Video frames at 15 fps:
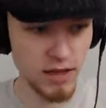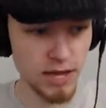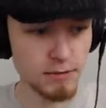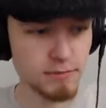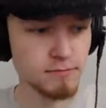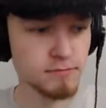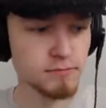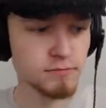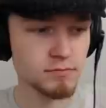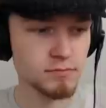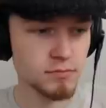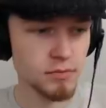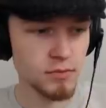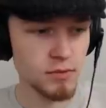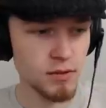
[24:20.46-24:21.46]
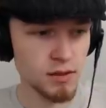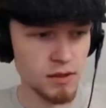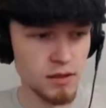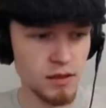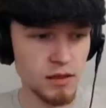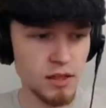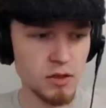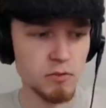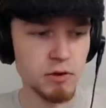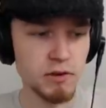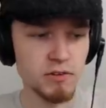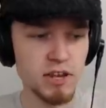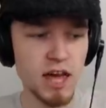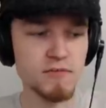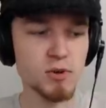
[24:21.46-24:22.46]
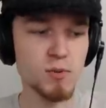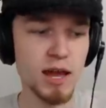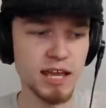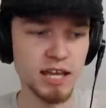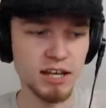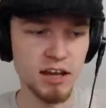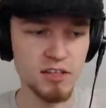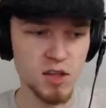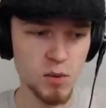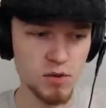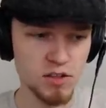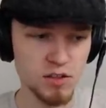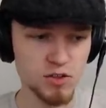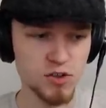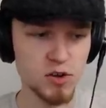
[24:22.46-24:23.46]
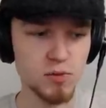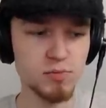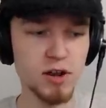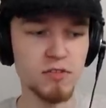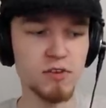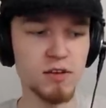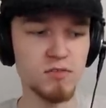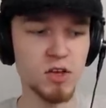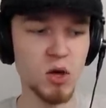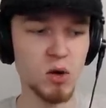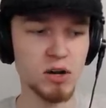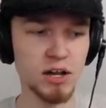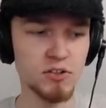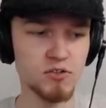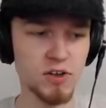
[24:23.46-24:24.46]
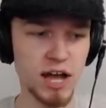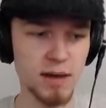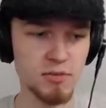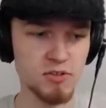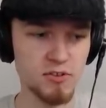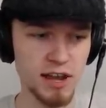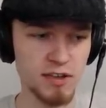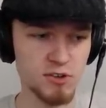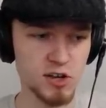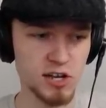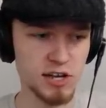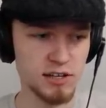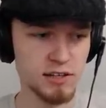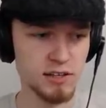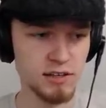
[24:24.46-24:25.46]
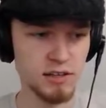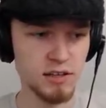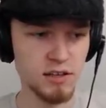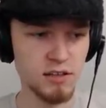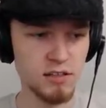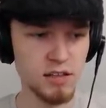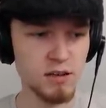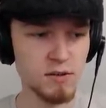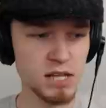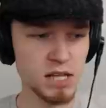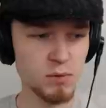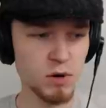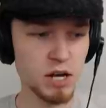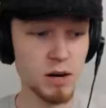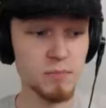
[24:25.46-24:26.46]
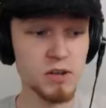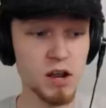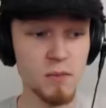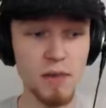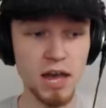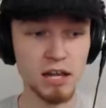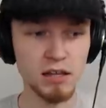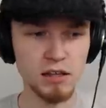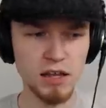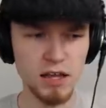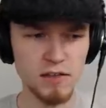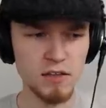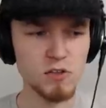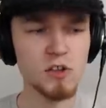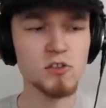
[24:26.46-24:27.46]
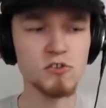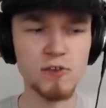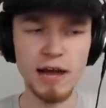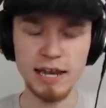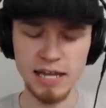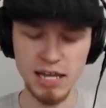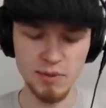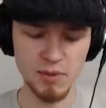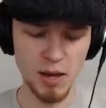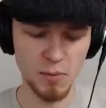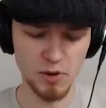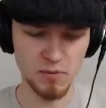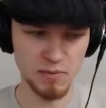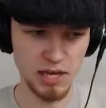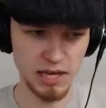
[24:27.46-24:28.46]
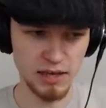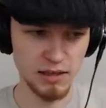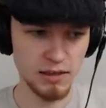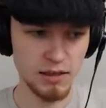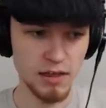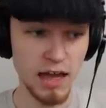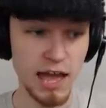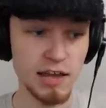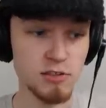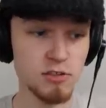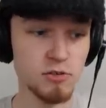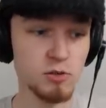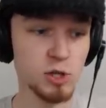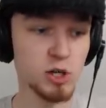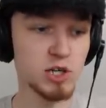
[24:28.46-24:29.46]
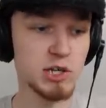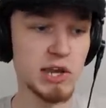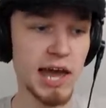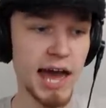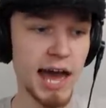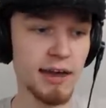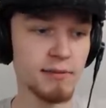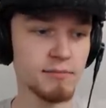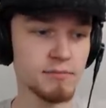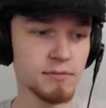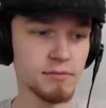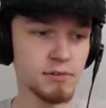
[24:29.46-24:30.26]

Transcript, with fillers: then. We will never recognize you as a true brother of the Goron tribe, stranger. Do you really want our pure metal? Then just try to keep up with me. Hey, dude, your dad,